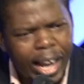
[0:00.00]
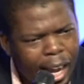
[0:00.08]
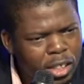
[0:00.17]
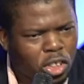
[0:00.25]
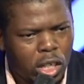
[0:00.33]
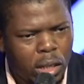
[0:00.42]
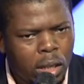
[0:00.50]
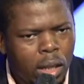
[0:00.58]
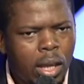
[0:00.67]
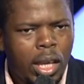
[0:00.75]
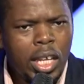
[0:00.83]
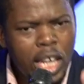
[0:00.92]
kanje
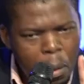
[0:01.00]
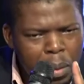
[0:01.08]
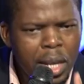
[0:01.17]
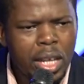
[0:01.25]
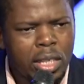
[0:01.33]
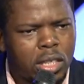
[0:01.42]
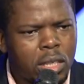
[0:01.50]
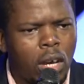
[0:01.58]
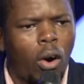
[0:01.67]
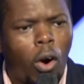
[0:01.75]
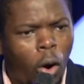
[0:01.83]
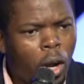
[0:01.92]
in a minute
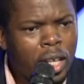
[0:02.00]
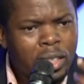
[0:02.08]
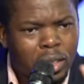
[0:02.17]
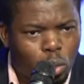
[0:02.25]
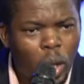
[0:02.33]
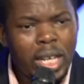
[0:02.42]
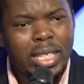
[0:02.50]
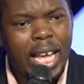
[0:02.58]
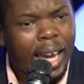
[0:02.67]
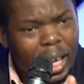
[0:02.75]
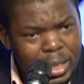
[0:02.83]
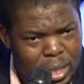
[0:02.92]
or in 20
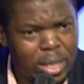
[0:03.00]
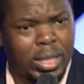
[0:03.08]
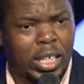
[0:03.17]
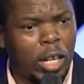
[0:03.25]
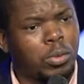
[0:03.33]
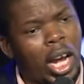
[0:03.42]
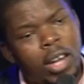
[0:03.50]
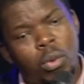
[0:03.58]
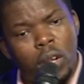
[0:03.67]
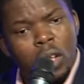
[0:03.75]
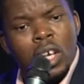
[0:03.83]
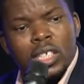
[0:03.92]
seconds, this scripture, and
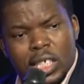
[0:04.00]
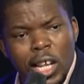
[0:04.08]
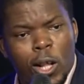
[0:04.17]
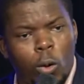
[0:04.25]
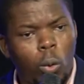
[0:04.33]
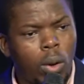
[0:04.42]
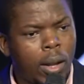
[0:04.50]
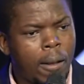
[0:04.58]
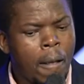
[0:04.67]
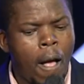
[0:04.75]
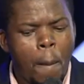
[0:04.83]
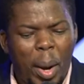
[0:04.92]
we sidlule.
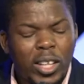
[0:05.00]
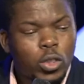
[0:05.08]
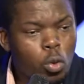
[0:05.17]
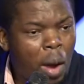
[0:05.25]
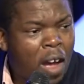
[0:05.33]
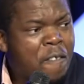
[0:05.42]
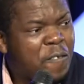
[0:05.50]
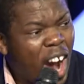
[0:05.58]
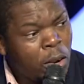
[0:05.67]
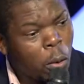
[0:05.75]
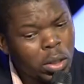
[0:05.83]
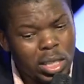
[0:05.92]
But you might find
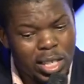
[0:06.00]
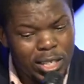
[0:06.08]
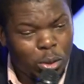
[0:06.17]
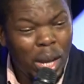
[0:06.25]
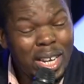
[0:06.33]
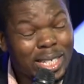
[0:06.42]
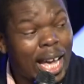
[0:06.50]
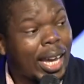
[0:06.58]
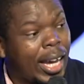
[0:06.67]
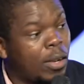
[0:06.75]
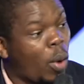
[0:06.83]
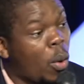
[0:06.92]
ukuthi this 20
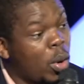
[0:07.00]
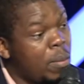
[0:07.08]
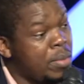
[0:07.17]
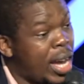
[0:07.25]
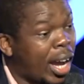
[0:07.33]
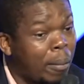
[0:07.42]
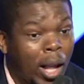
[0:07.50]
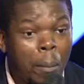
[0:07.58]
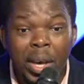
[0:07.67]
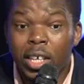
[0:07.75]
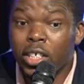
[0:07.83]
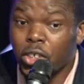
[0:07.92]
seconds, kwakuyiminyaka mhlawumbe
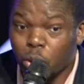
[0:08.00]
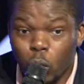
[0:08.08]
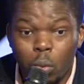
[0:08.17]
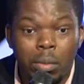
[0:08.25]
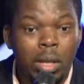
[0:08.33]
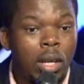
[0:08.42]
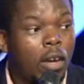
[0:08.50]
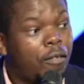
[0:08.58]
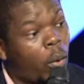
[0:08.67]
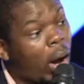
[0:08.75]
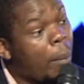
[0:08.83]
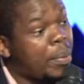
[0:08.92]
yishumi for
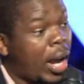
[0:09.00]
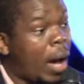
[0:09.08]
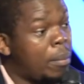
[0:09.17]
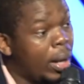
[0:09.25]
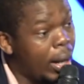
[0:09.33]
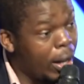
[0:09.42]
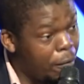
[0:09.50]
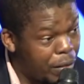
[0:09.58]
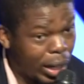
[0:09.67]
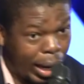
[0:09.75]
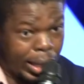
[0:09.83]
Abraham living like